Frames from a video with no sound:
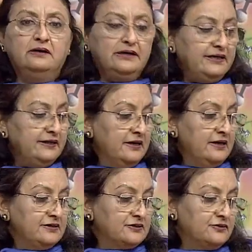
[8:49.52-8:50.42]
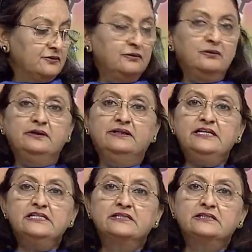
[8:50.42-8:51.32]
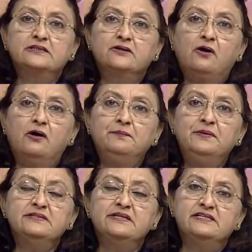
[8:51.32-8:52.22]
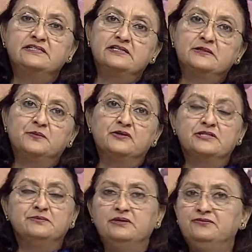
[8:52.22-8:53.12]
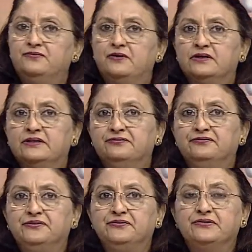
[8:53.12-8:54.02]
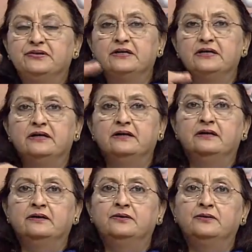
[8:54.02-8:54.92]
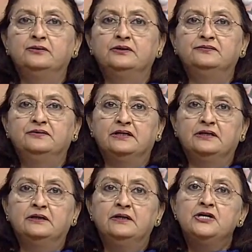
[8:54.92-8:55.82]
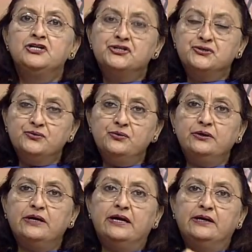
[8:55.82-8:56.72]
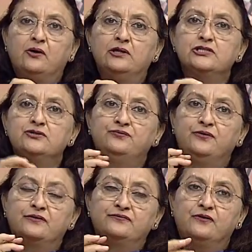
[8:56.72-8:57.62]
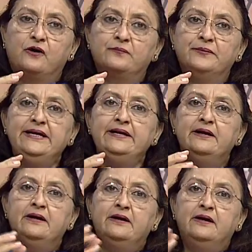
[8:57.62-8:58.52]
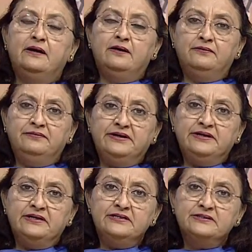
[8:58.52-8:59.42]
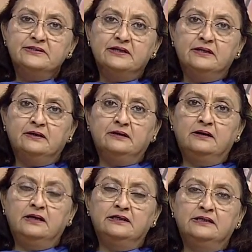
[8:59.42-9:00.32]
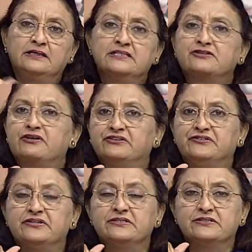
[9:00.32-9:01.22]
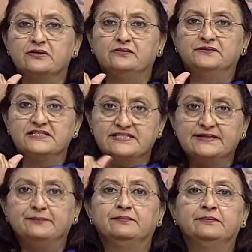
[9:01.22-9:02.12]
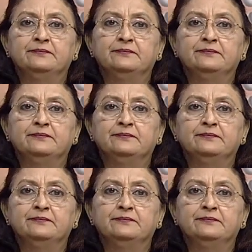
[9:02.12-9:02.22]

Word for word: all right so this corpus is responsible for the future uh, growth of the shoot and also for forming uh, various uh, other structures of the stem